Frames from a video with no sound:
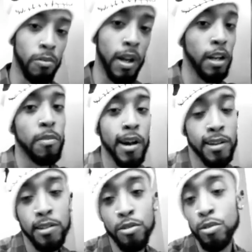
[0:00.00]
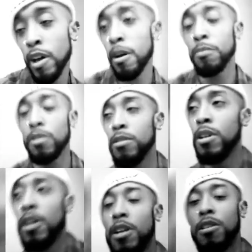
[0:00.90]
Anybody can do that, but
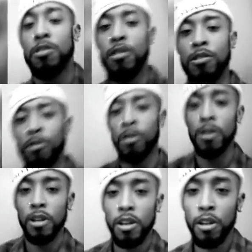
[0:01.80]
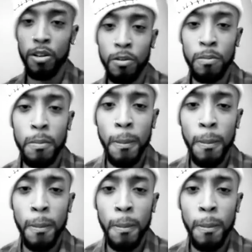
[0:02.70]
still, you know,